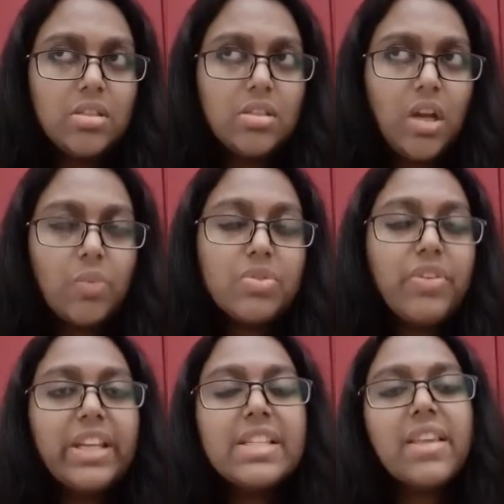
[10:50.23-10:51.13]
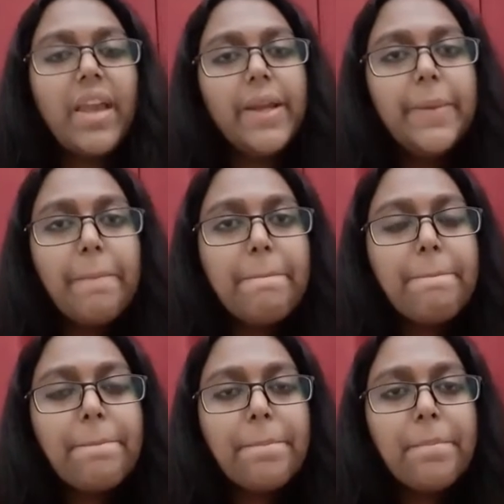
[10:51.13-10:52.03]
was very scared,
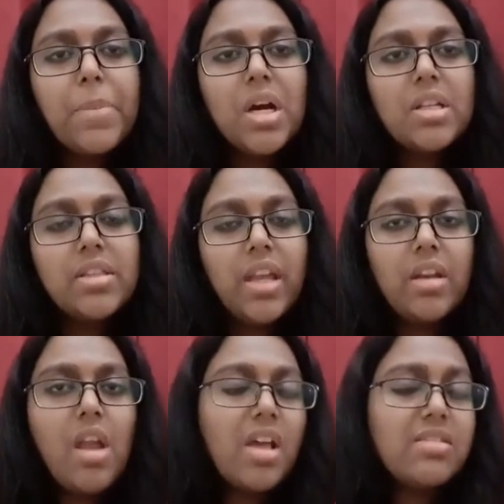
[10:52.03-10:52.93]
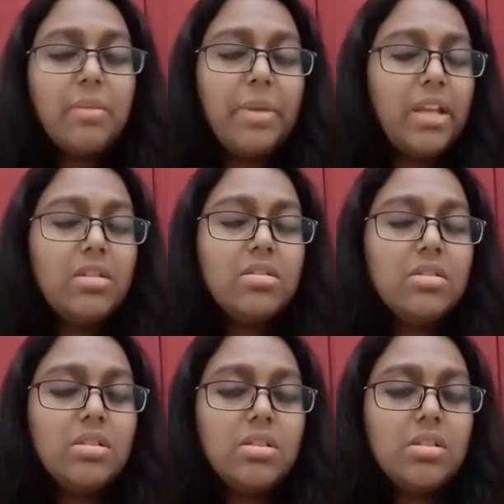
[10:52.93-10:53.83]
but then as I made
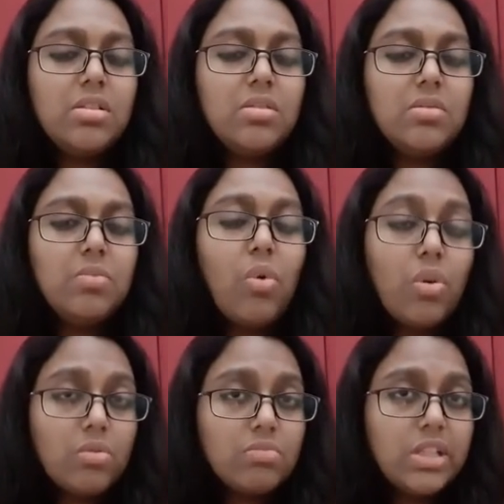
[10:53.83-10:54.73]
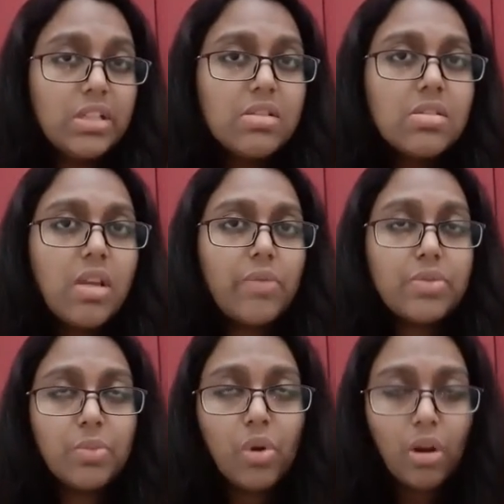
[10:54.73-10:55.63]
more deals, I was
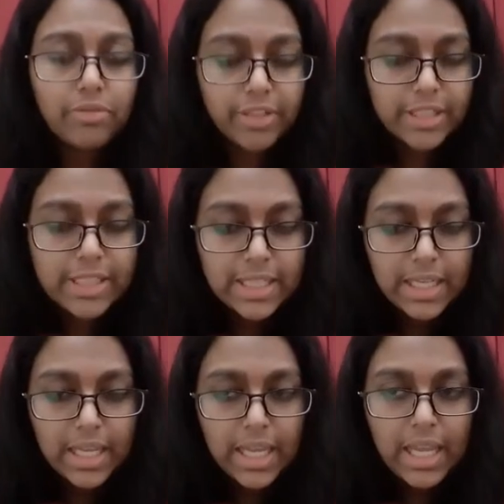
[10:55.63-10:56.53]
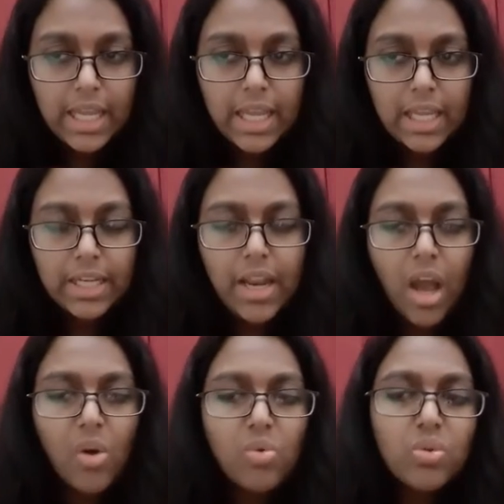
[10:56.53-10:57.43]
more confident.
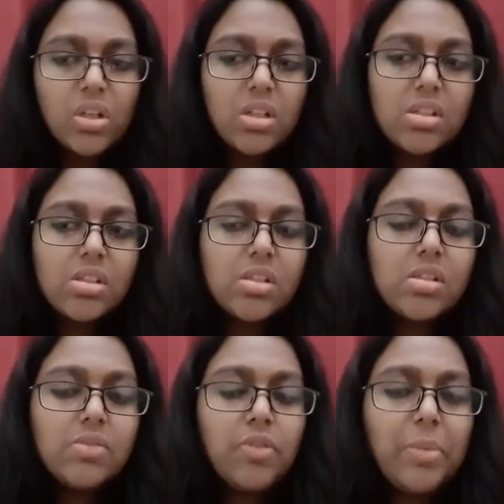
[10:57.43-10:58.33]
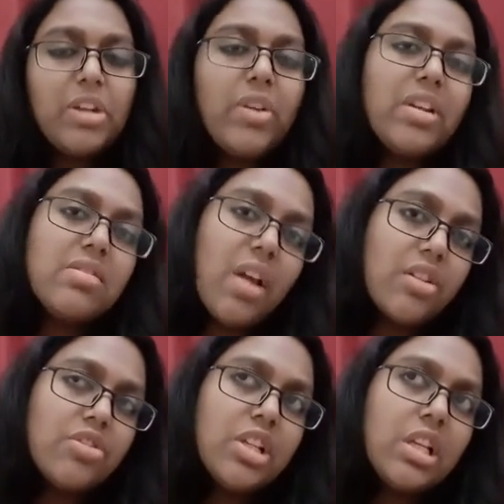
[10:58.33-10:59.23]
Now, for my trading
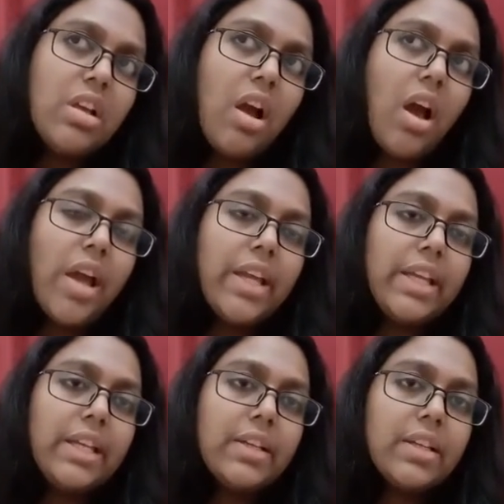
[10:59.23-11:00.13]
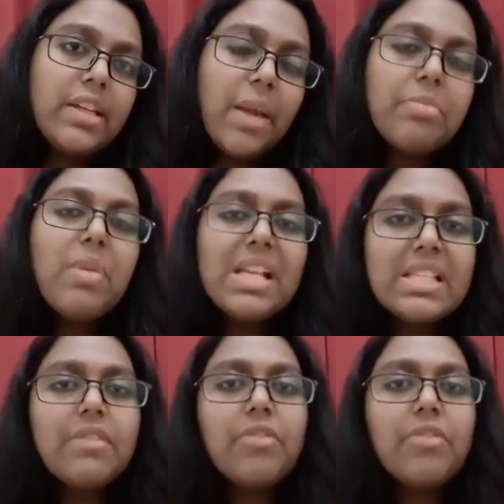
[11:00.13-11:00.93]
strategy, I kept myself